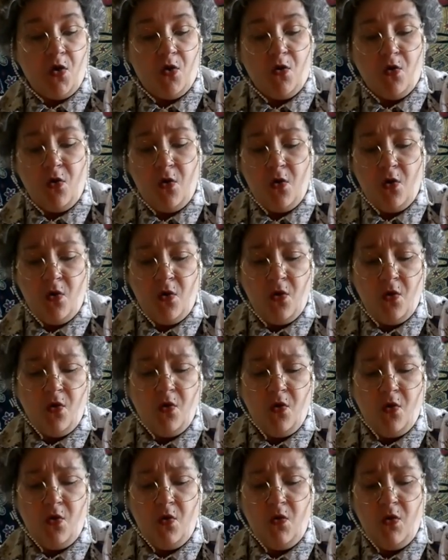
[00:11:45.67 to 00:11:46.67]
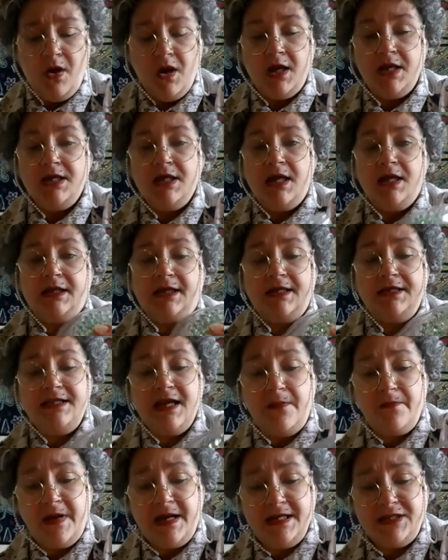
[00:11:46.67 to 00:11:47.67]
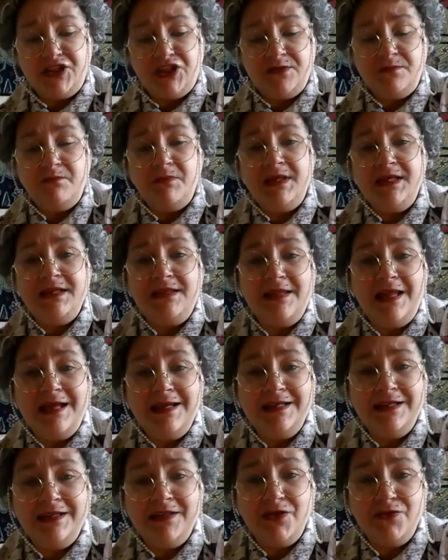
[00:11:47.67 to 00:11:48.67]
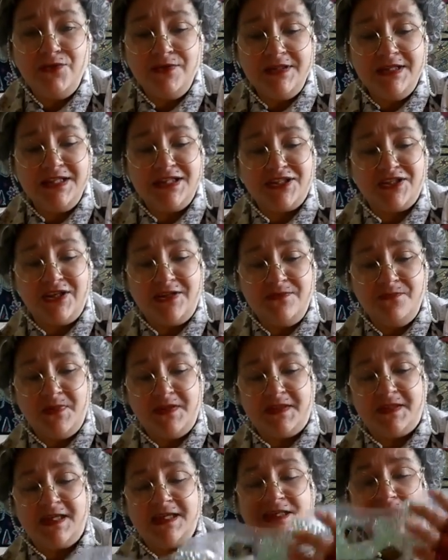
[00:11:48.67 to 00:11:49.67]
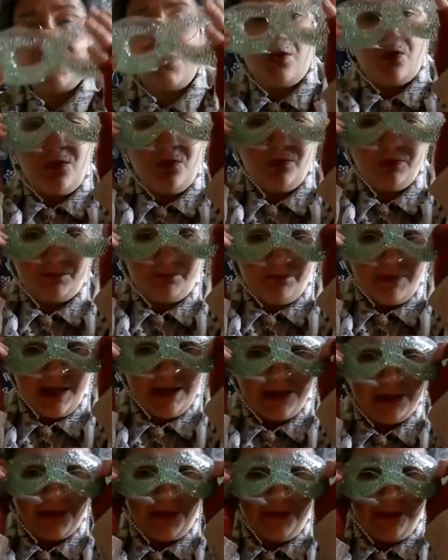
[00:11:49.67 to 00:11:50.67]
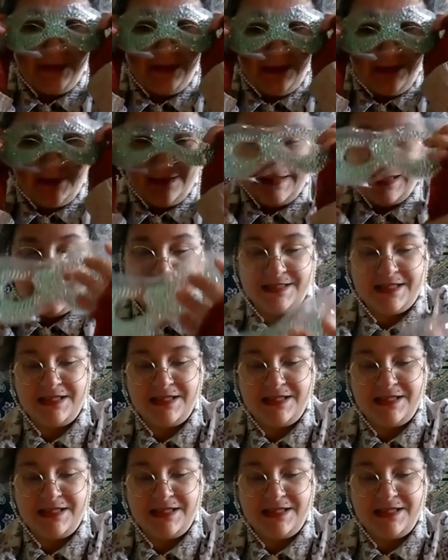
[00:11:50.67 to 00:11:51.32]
Oh, oh, can you imagine me lying out in the sun with this cold mask on like this?